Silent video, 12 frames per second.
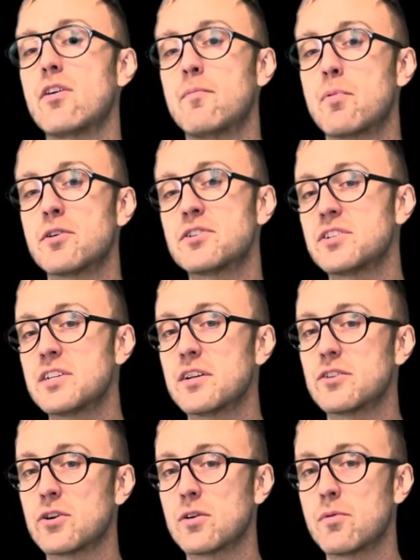of purchasing a
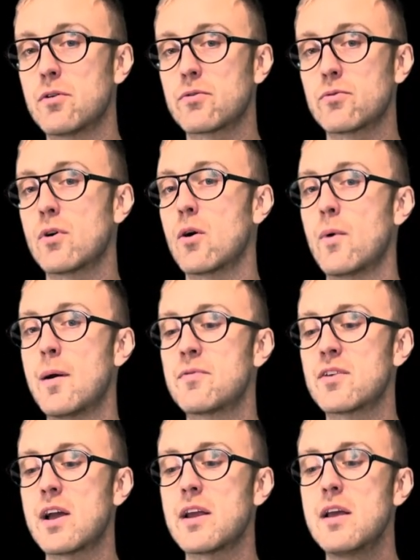turbo through our
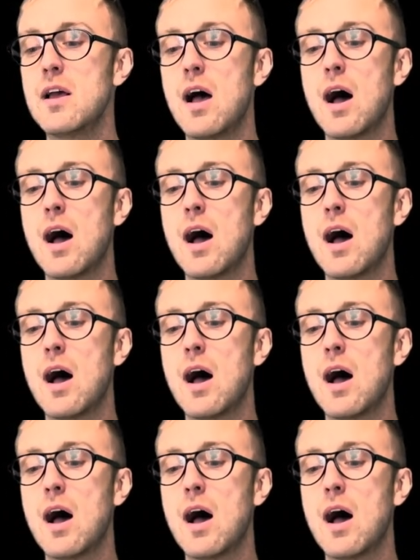website.